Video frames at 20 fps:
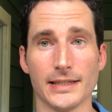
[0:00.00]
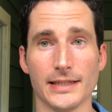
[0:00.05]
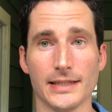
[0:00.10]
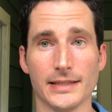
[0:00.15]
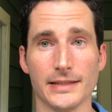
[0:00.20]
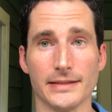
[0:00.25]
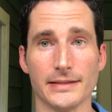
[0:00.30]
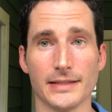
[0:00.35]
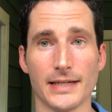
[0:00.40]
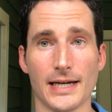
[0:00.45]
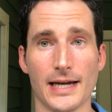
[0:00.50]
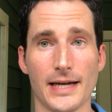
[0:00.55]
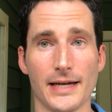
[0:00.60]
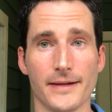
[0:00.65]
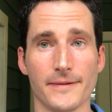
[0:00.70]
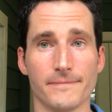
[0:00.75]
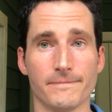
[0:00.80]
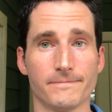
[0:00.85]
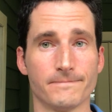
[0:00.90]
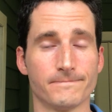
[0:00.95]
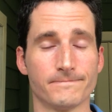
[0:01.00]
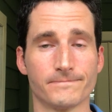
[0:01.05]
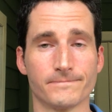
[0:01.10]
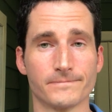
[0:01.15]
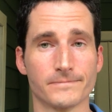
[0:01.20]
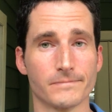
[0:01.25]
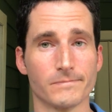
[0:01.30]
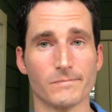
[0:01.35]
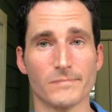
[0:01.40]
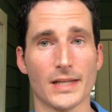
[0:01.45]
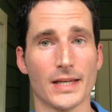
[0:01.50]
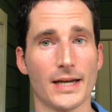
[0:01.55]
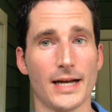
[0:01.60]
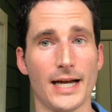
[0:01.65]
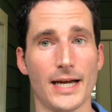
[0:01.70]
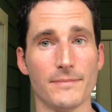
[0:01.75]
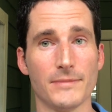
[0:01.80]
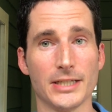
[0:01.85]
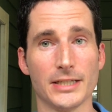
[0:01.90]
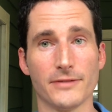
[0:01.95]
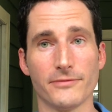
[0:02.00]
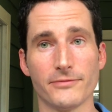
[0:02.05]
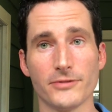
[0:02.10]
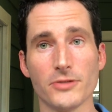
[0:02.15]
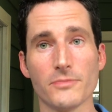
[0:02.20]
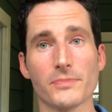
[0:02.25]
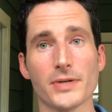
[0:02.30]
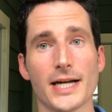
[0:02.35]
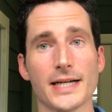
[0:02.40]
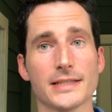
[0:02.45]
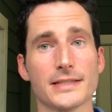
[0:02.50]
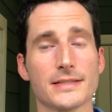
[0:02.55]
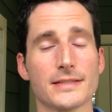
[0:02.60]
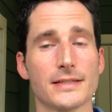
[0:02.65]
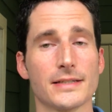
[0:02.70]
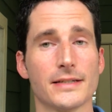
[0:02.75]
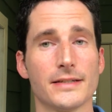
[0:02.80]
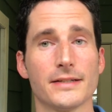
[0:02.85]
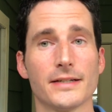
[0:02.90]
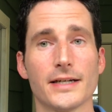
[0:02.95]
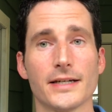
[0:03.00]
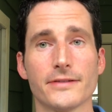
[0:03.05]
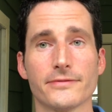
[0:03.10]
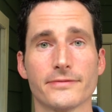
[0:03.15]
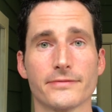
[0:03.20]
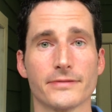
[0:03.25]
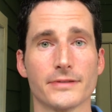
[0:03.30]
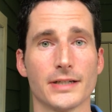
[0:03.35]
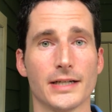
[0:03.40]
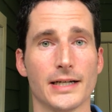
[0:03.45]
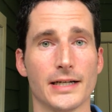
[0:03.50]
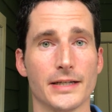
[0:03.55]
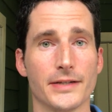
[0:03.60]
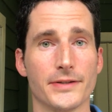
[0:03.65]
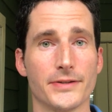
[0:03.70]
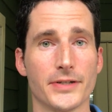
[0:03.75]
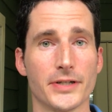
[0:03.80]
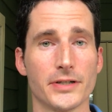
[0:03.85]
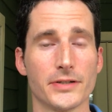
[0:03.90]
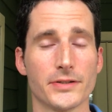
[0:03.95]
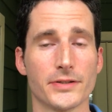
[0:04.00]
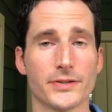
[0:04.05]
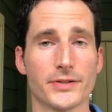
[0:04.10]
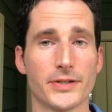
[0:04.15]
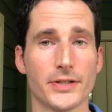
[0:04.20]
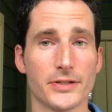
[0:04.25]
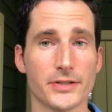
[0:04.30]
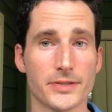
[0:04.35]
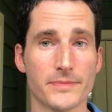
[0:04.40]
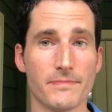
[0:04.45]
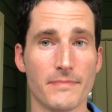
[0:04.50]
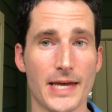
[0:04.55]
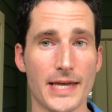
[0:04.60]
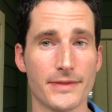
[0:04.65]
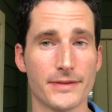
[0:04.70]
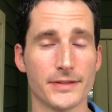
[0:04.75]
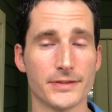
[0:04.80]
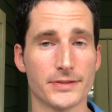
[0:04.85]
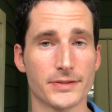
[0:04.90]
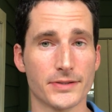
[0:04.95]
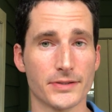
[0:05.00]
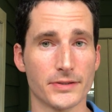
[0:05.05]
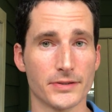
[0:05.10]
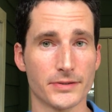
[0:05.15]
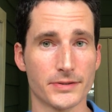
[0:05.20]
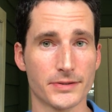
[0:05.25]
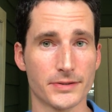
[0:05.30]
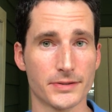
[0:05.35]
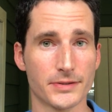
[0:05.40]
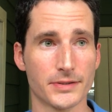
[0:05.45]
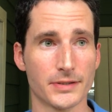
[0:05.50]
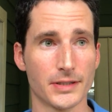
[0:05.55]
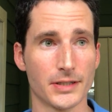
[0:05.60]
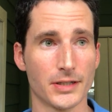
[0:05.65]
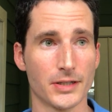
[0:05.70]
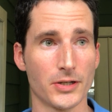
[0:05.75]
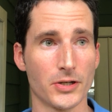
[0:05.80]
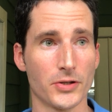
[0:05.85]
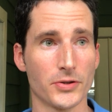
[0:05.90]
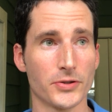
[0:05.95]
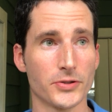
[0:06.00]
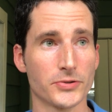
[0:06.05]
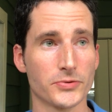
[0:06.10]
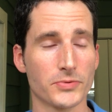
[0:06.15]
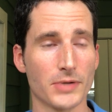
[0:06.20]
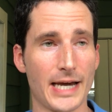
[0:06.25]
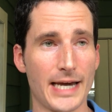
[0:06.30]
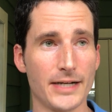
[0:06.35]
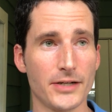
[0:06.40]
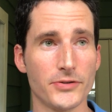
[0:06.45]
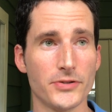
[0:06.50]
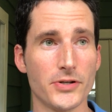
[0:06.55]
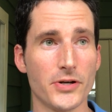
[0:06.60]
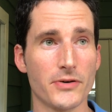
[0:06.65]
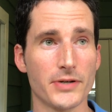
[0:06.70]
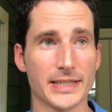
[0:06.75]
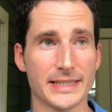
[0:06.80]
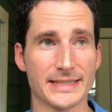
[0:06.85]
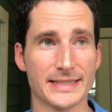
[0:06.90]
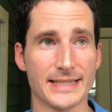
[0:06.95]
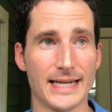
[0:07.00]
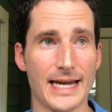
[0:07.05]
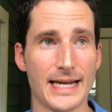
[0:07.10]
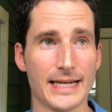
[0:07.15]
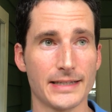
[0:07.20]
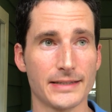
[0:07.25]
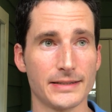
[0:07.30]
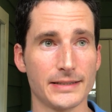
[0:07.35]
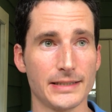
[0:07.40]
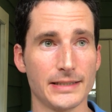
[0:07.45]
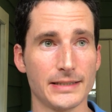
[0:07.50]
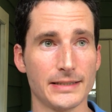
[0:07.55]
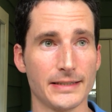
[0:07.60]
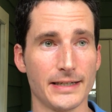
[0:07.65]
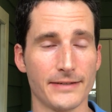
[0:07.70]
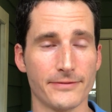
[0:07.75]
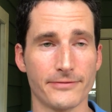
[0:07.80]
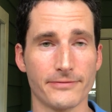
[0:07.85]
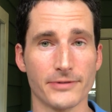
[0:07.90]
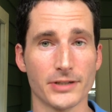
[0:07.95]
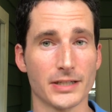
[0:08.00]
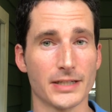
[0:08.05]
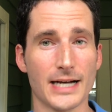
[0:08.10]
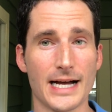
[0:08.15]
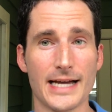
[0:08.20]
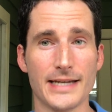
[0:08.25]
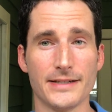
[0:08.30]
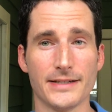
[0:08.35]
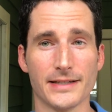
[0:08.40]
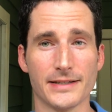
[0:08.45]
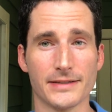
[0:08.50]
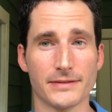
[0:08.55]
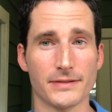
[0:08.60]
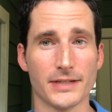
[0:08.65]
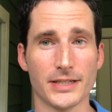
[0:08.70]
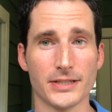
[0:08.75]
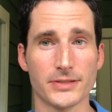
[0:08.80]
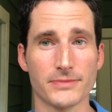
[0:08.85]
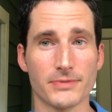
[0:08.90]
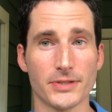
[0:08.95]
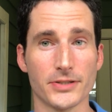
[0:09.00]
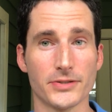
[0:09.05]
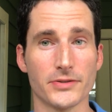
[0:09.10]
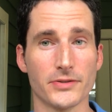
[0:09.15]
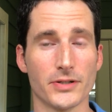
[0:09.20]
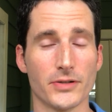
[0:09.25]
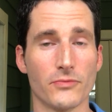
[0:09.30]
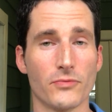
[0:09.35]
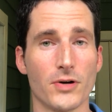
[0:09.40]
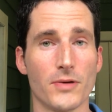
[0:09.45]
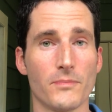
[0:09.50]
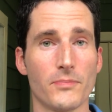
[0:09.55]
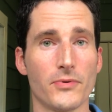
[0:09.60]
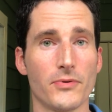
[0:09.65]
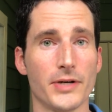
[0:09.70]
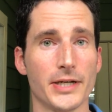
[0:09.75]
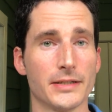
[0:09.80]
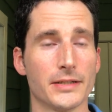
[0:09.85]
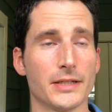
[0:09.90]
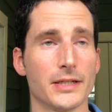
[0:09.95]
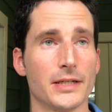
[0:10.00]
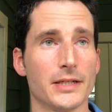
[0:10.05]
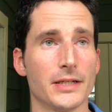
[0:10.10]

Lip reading: And I mean, if you practice it enough, there's methods, there's I don't know exactly, I've forgotten, I used to be able to do it at one point,